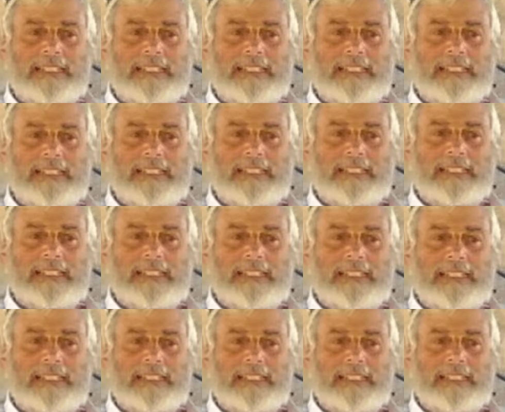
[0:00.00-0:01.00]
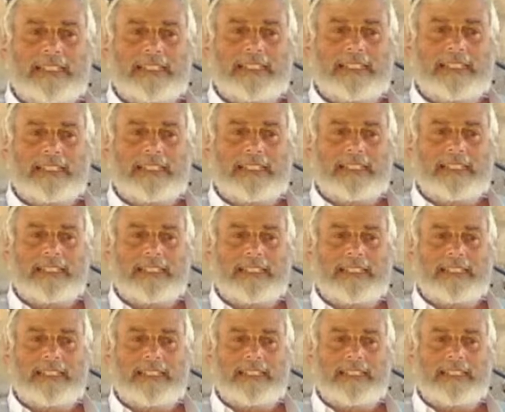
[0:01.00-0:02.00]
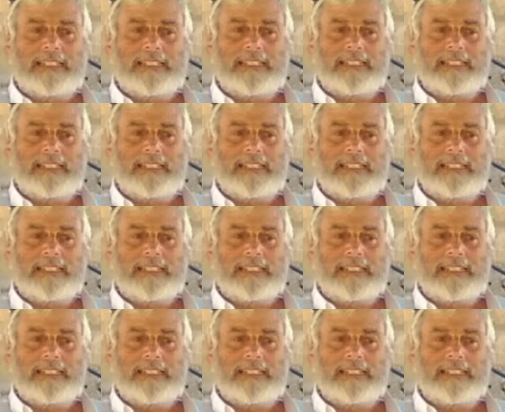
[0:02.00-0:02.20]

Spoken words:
Nobody speaks.